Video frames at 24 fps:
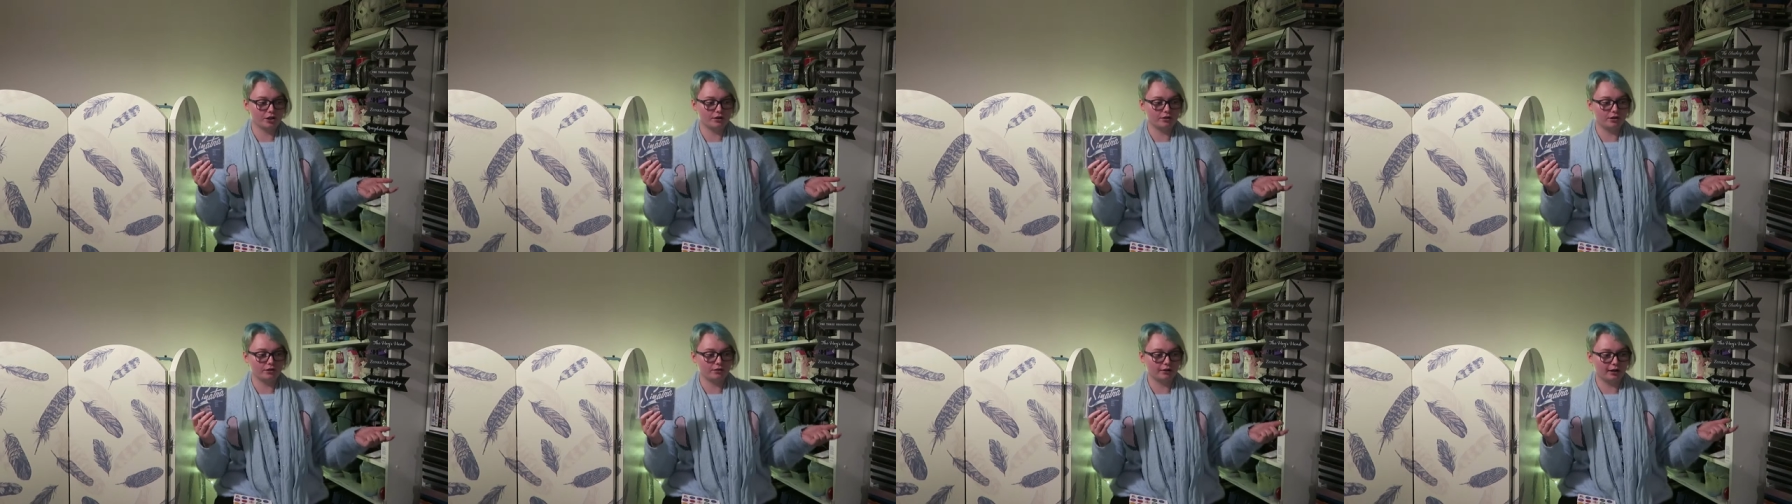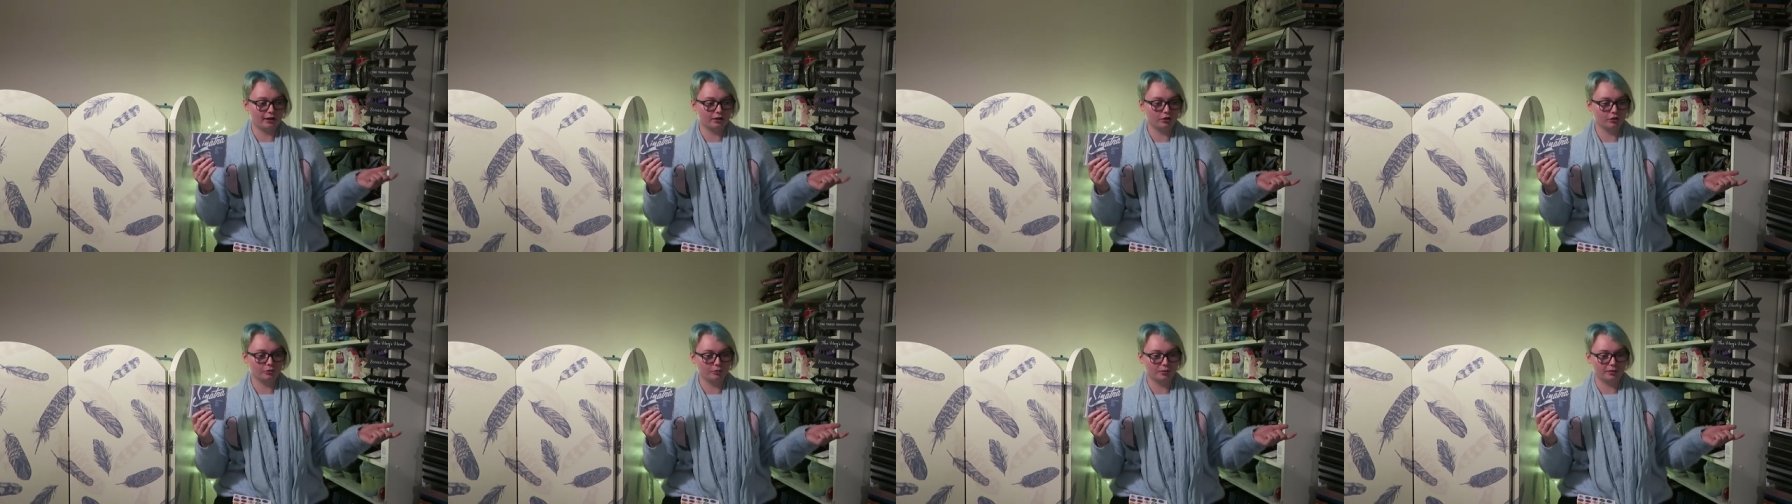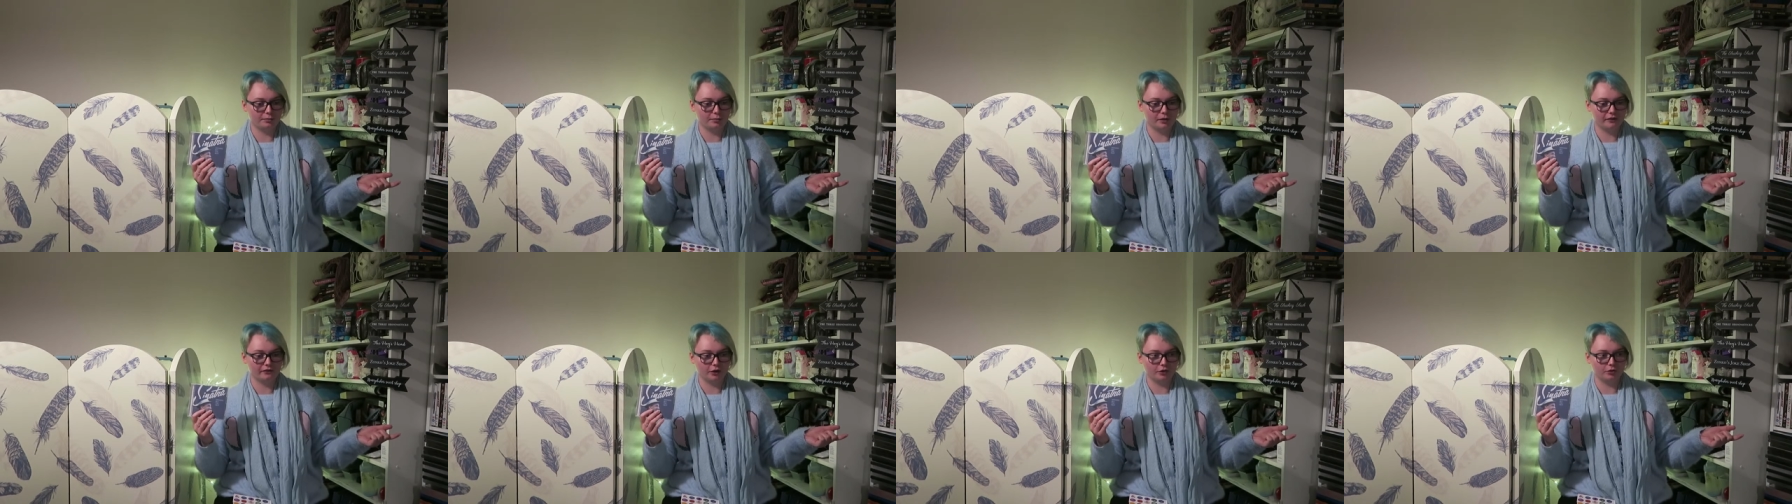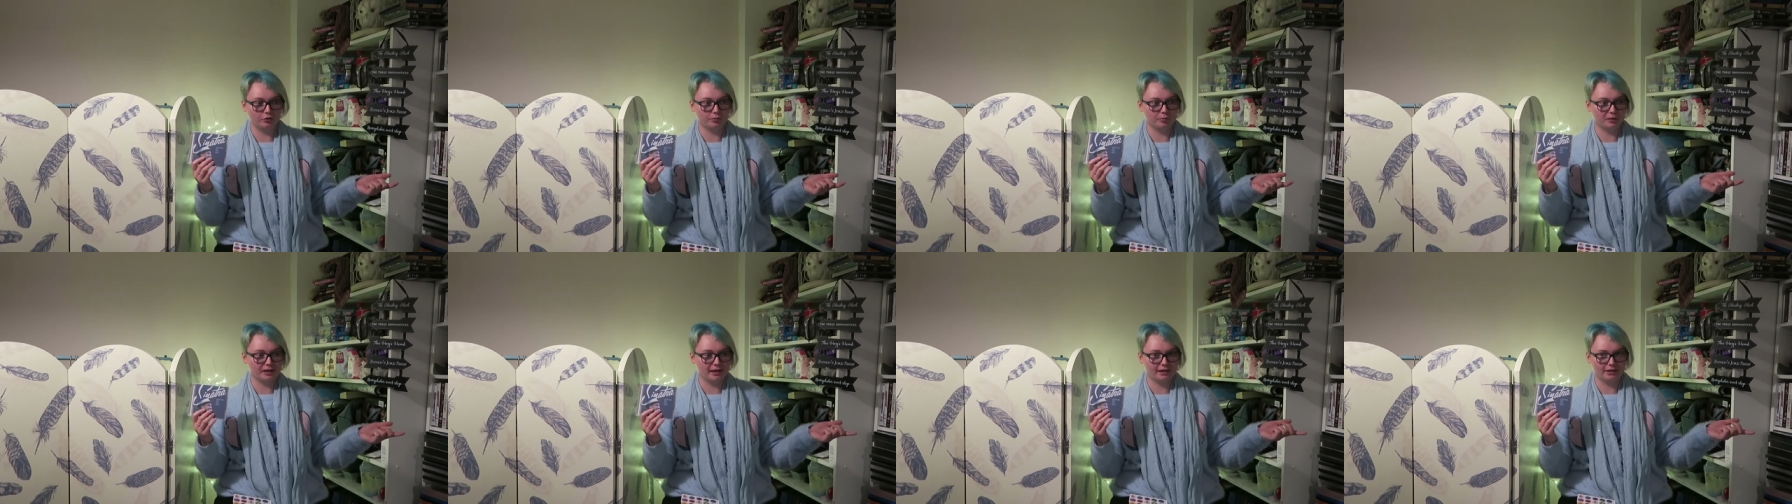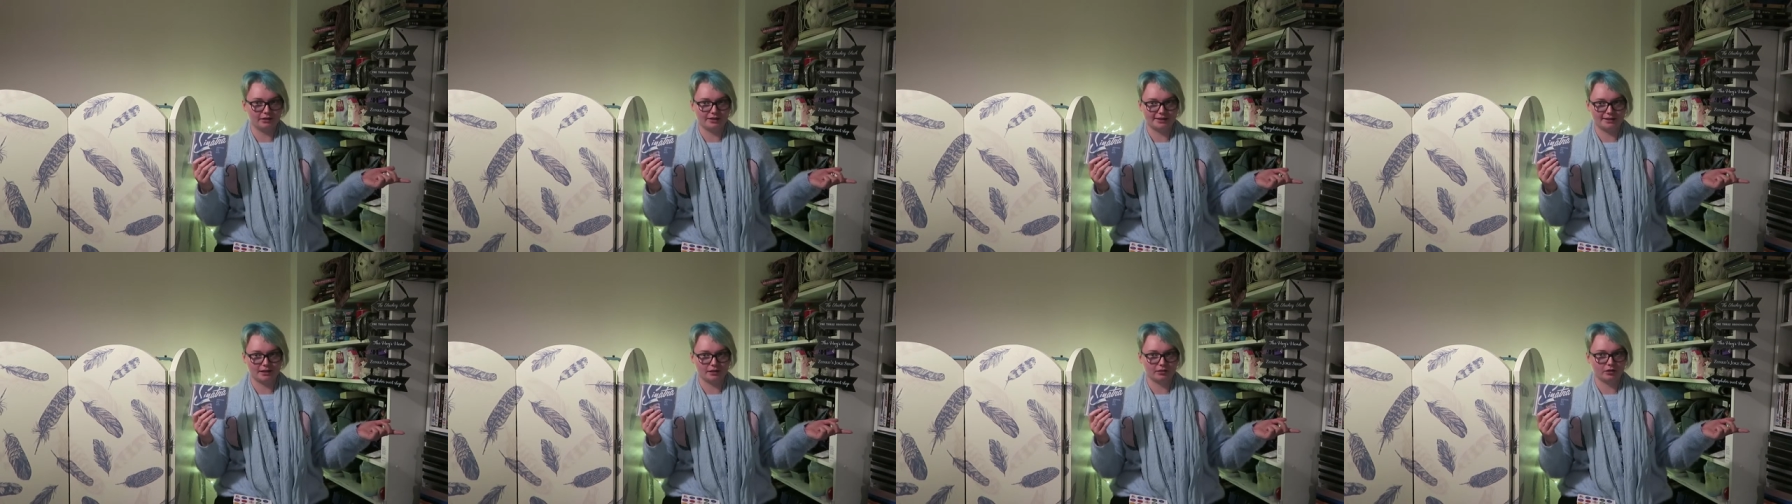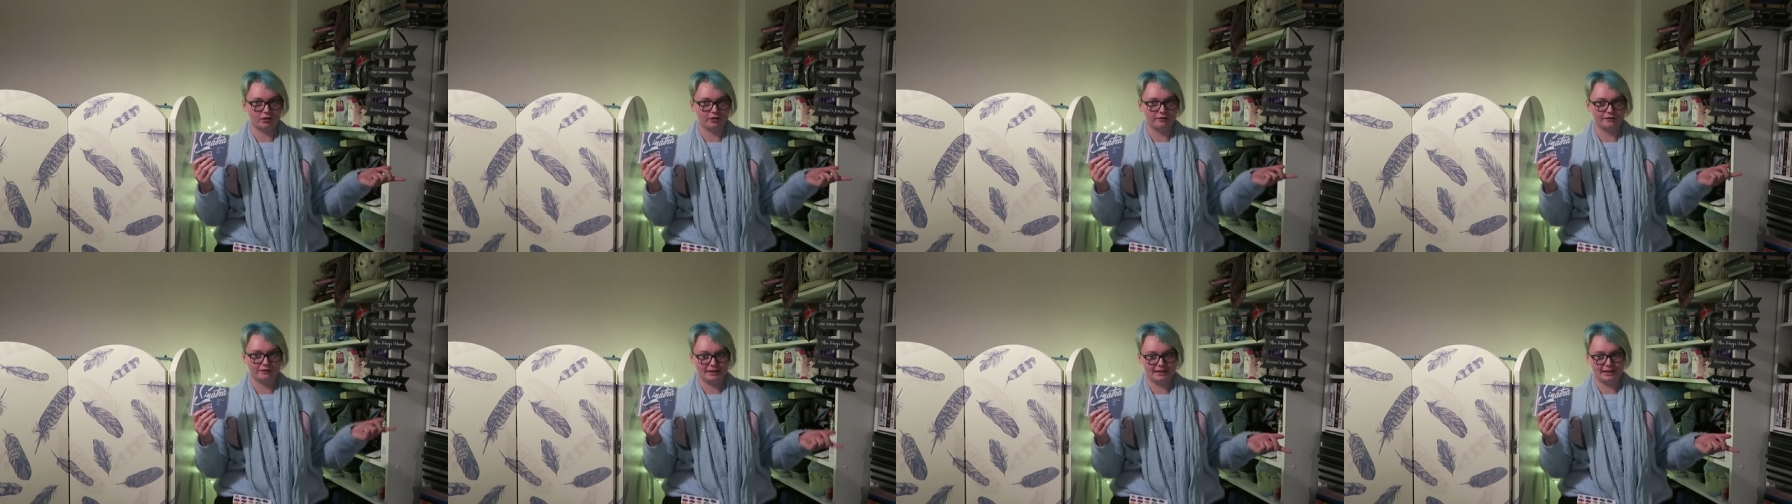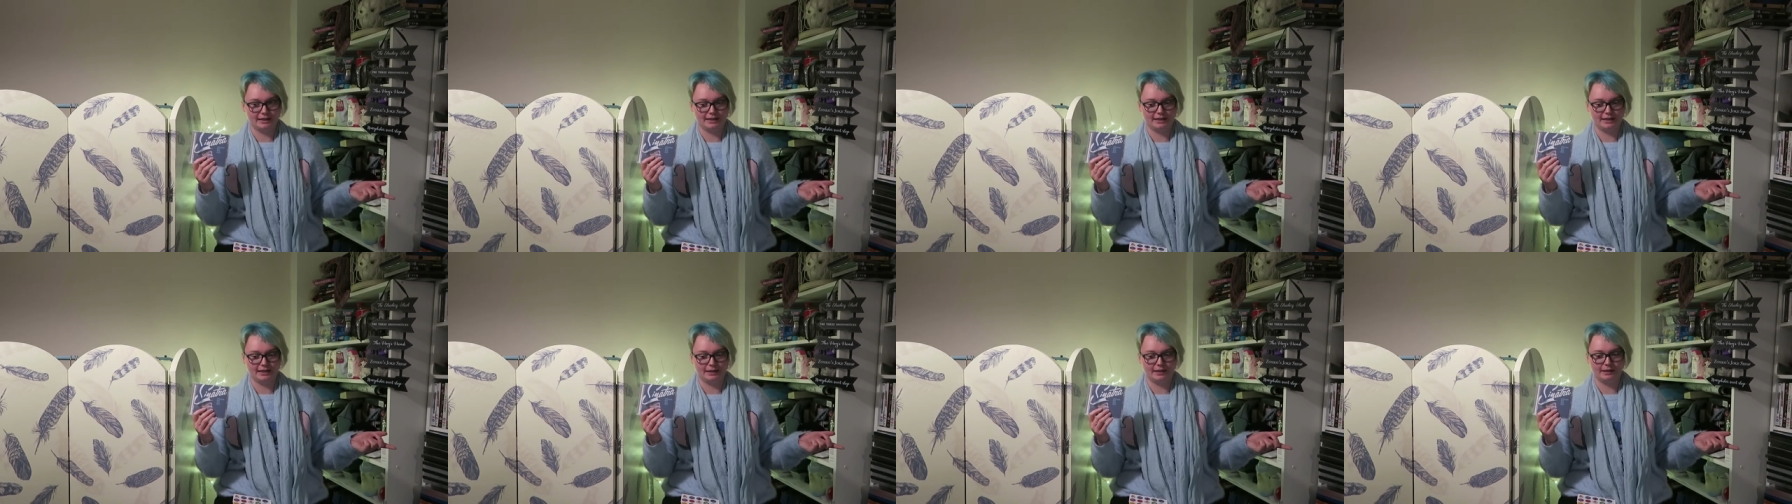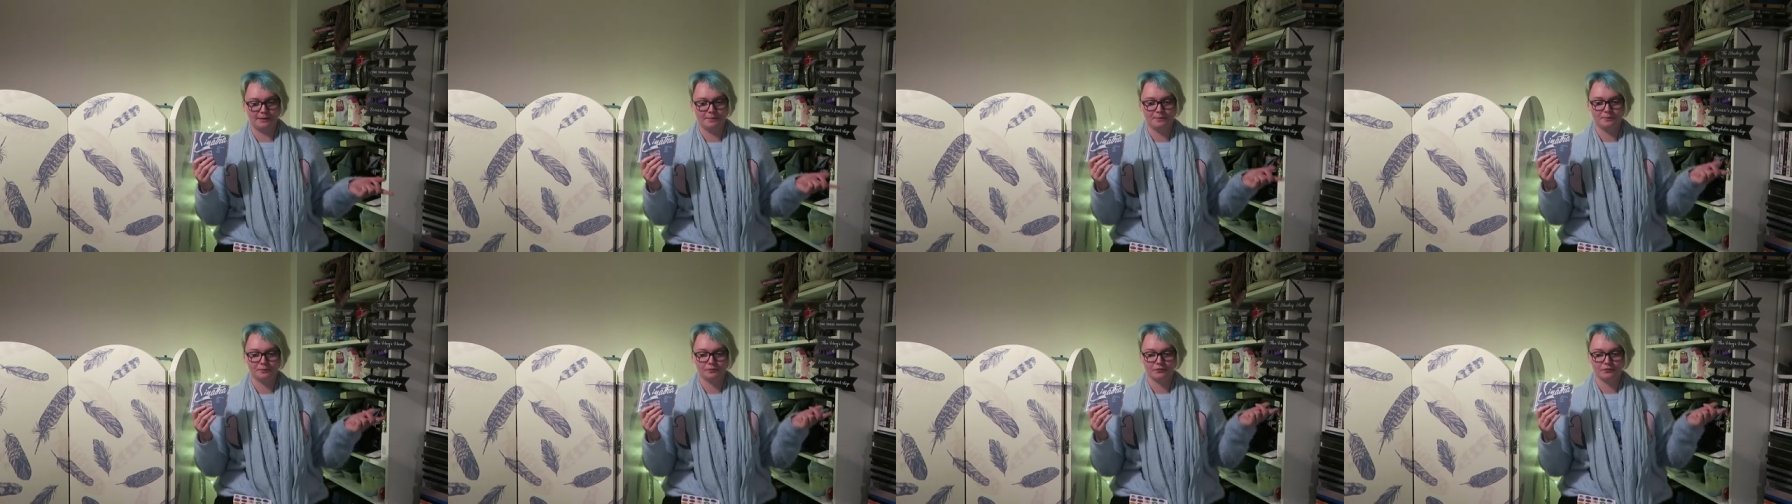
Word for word: I know that along with my vinyl players, I can't fit it here.